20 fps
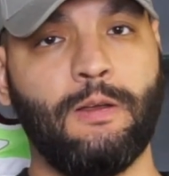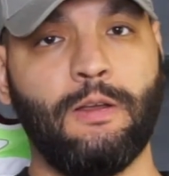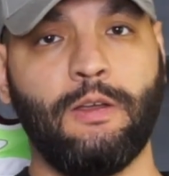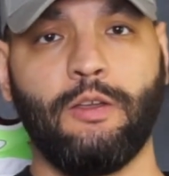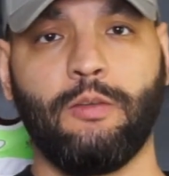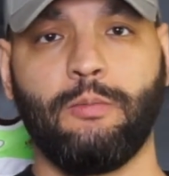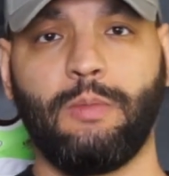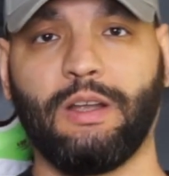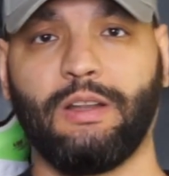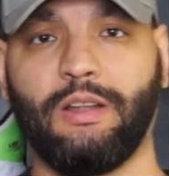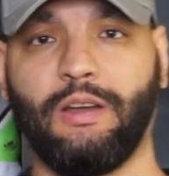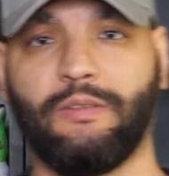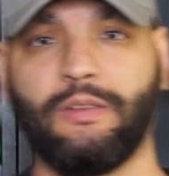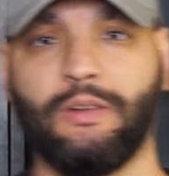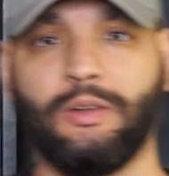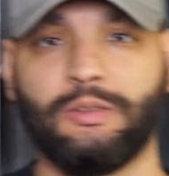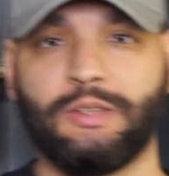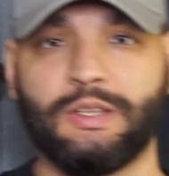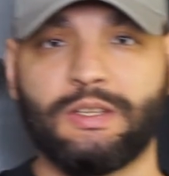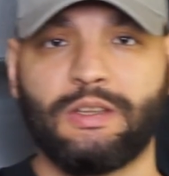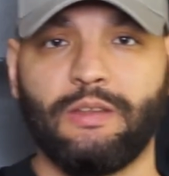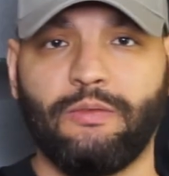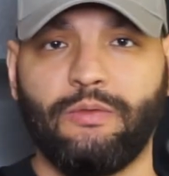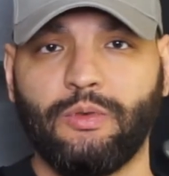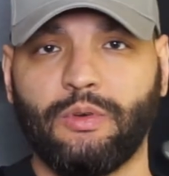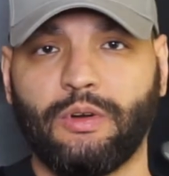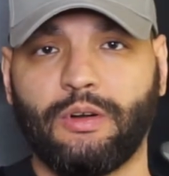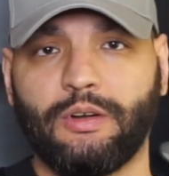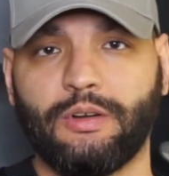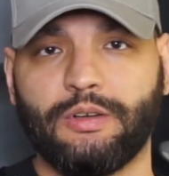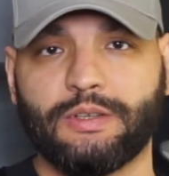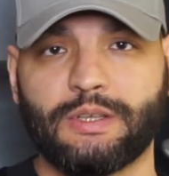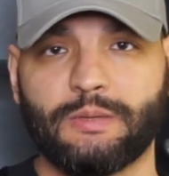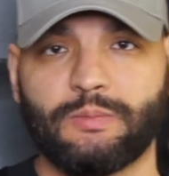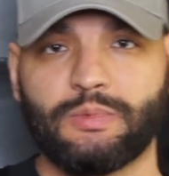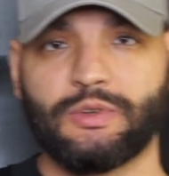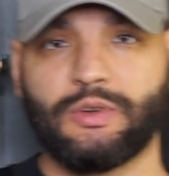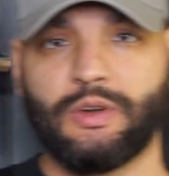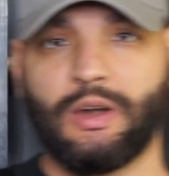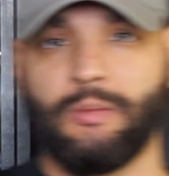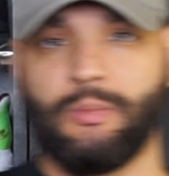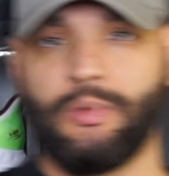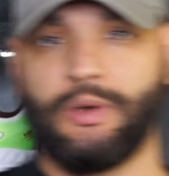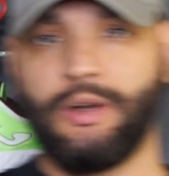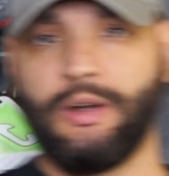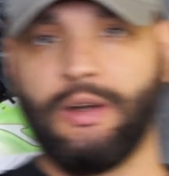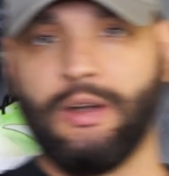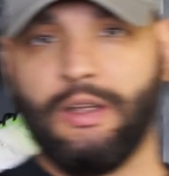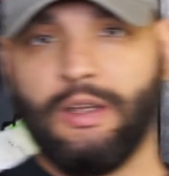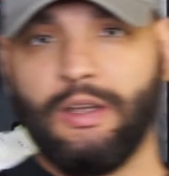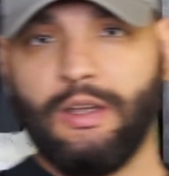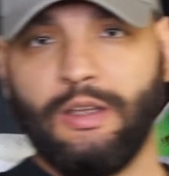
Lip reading: You might have noticed, if you are a subscriber,